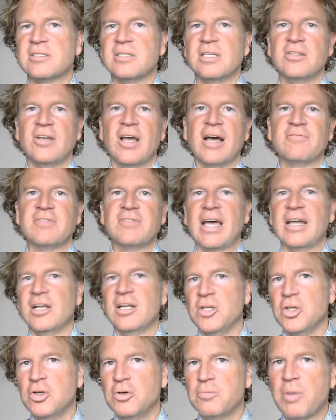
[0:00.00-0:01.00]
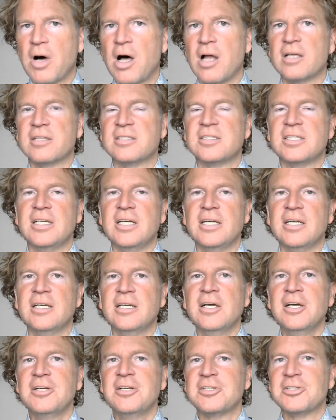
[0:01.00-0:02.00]
And then you have to add a new policy
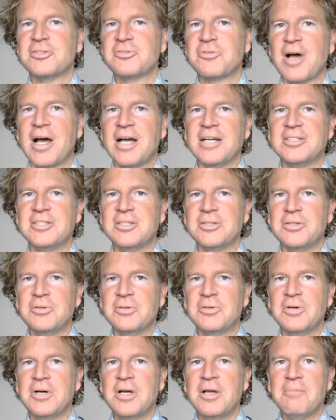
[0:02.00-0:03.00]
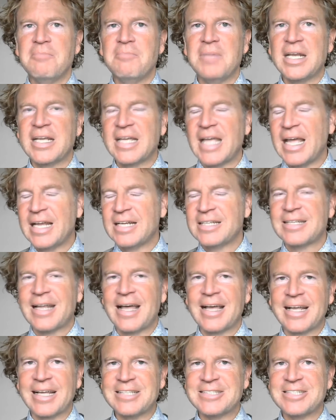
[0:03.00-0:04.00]
to try to mitigate
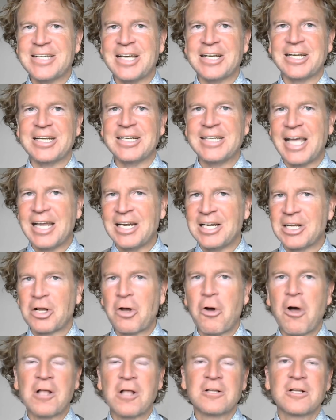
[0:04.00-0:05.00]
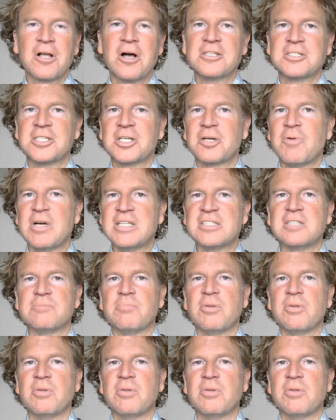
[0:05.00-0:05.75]
against the unintended consequences.